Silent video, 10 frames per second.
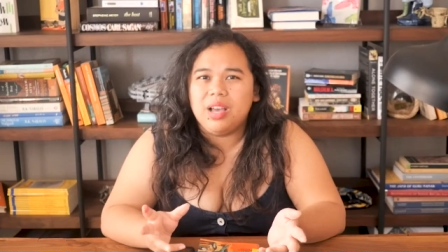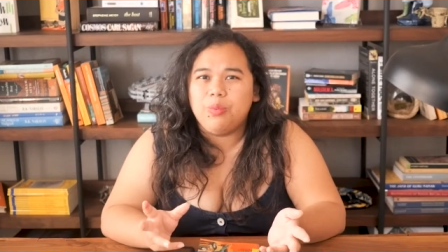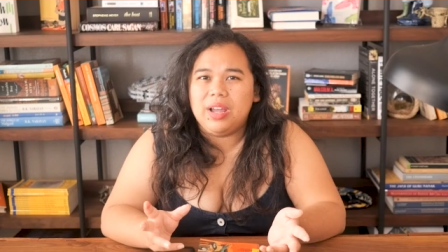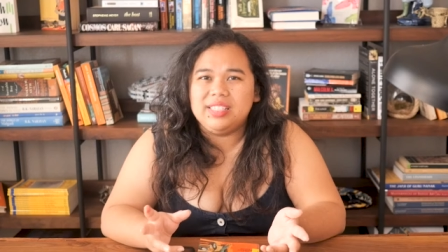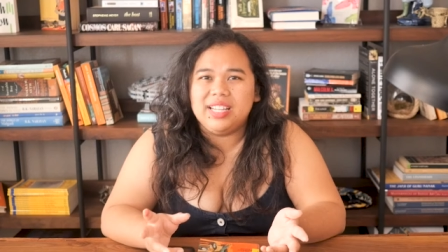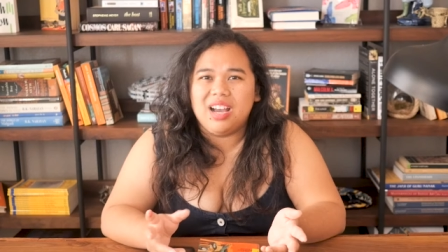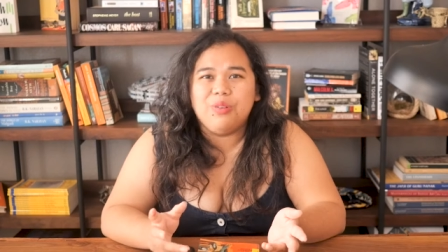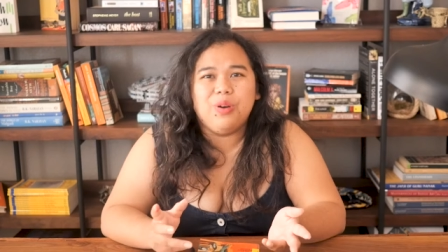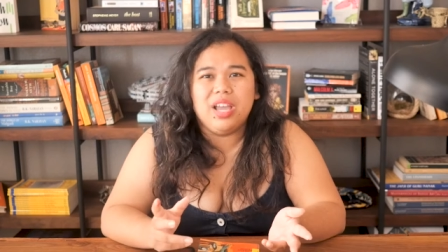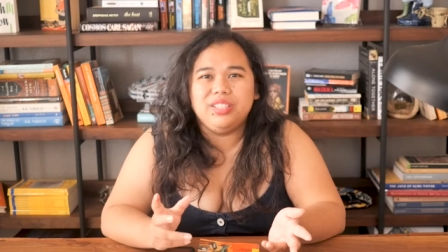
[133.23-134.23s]
that went
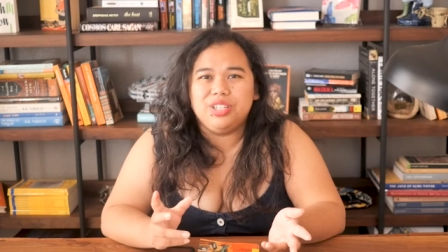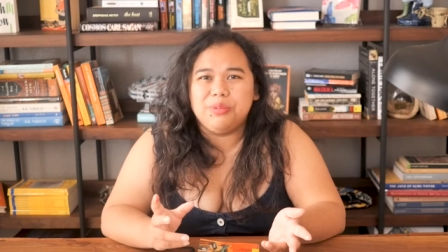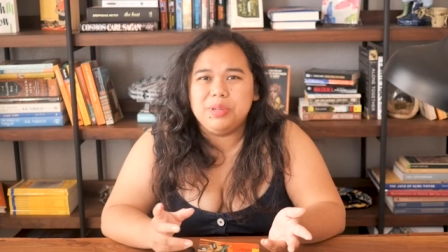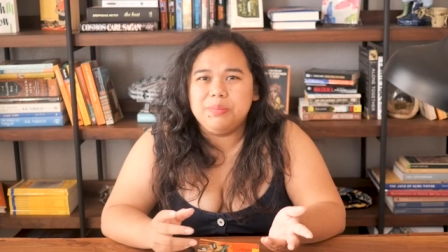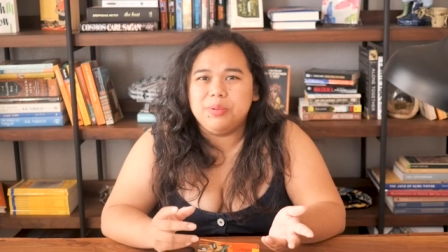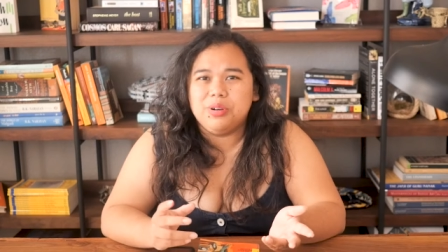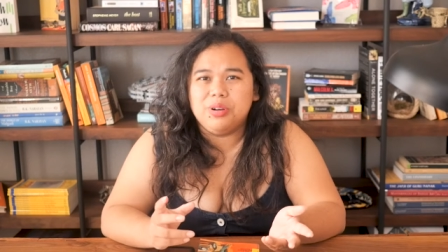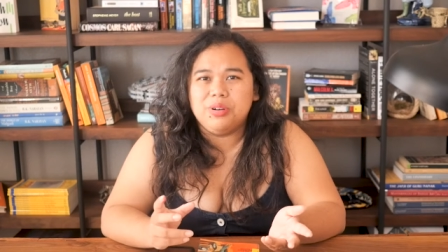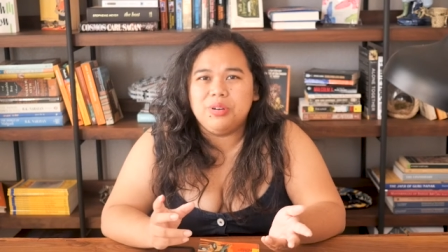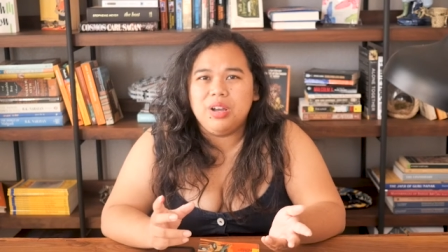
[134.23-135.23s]
down, where you know
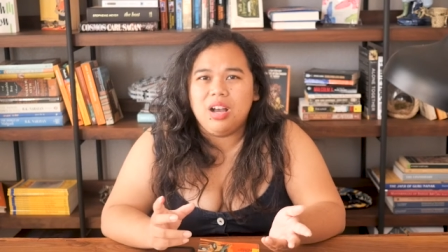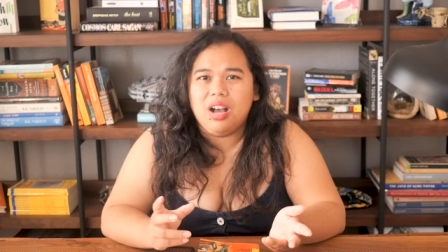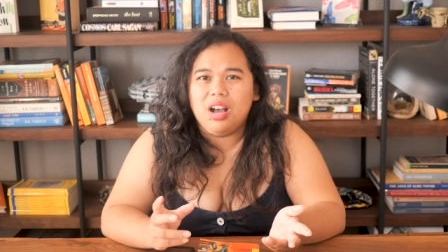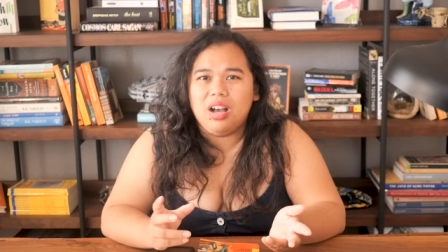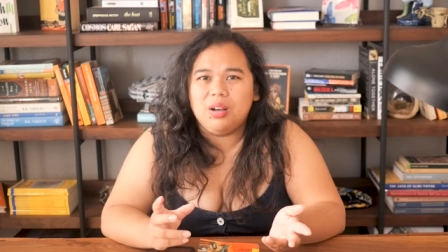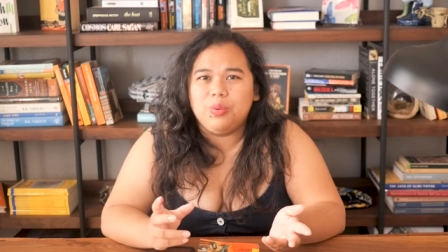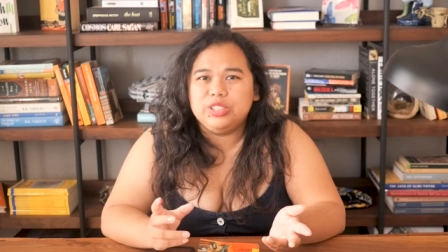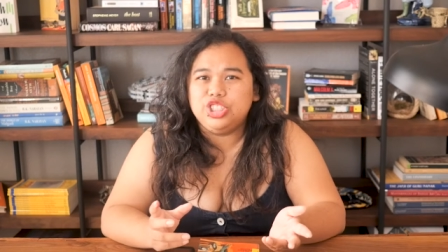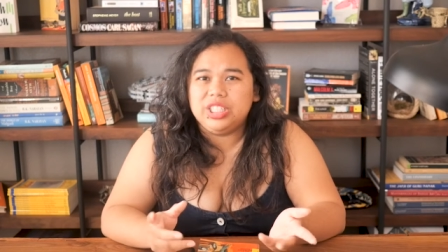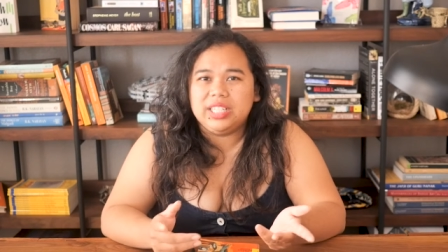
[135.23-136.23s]
people uh, were
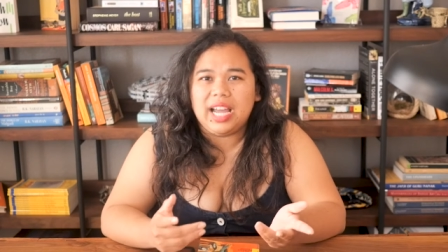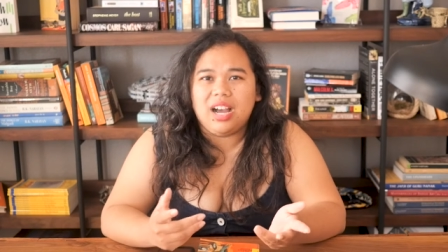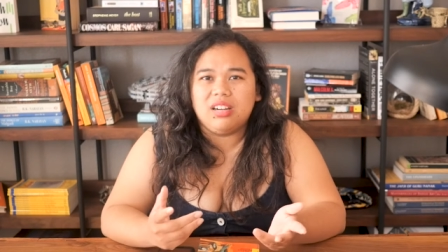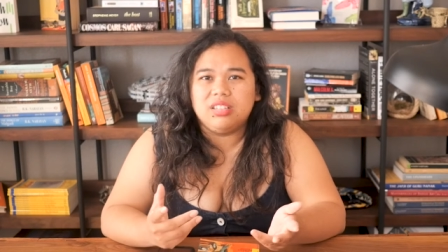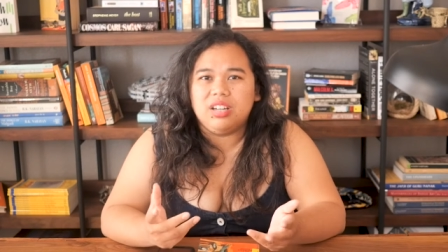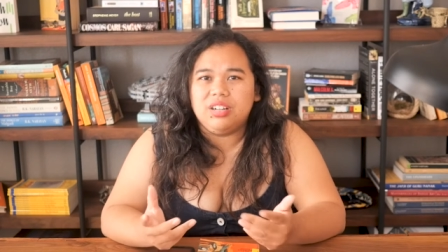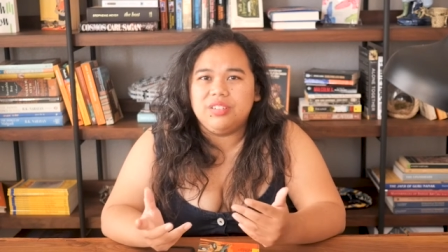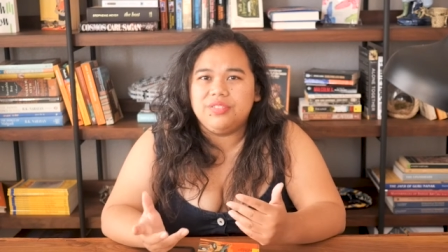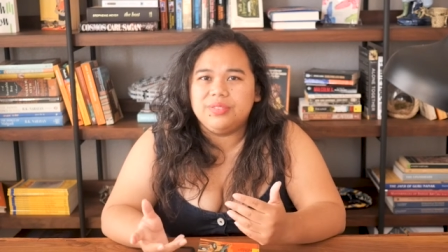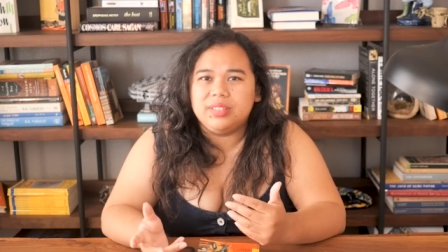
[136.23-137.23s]
cheated out
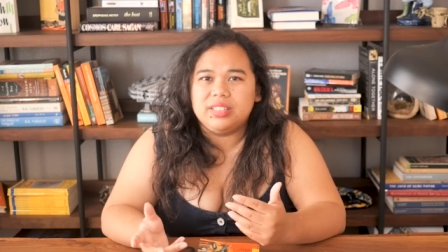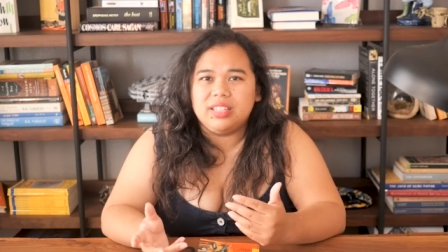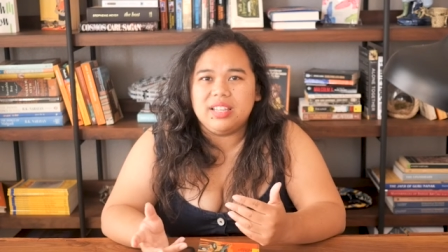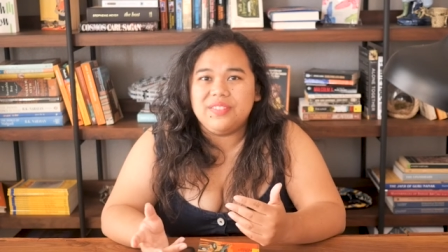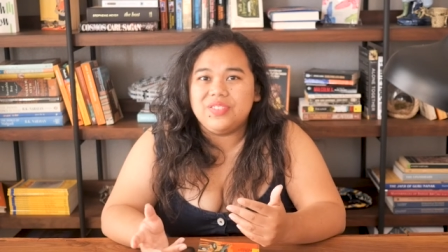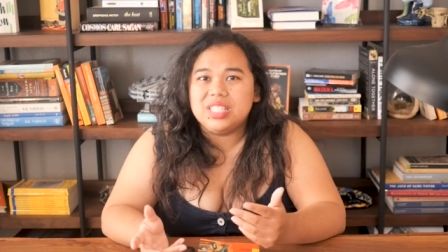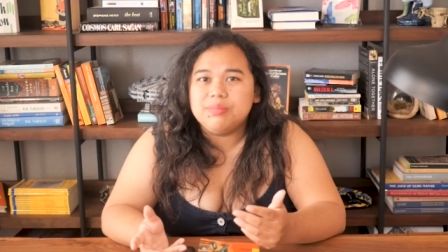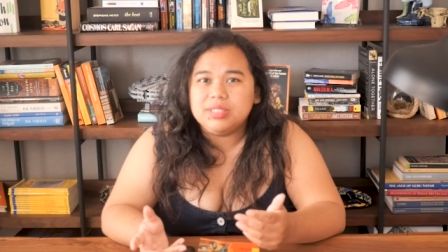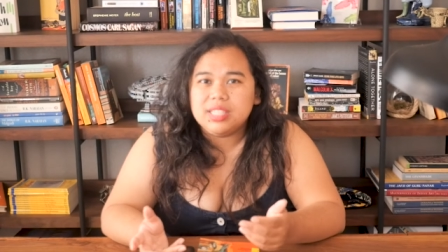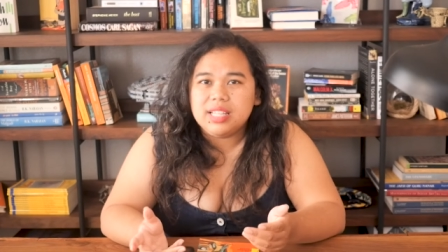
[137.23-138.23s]
of the
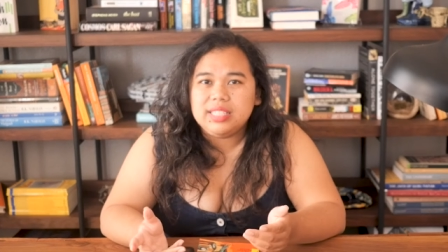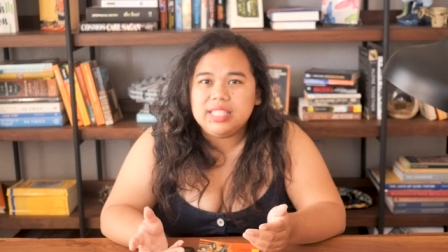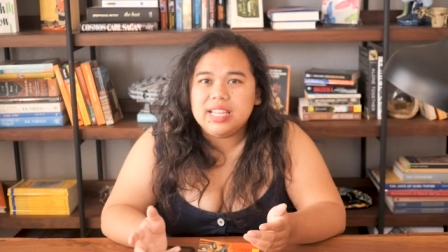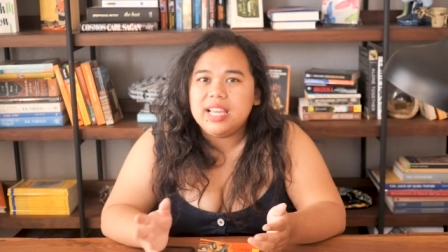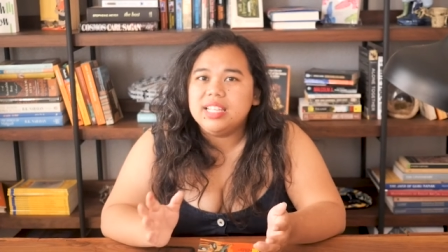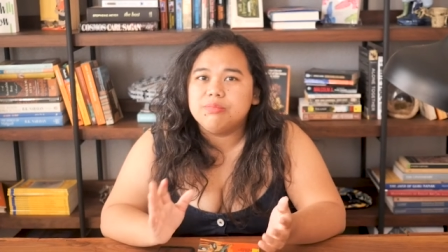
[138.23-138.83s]
investments that they did.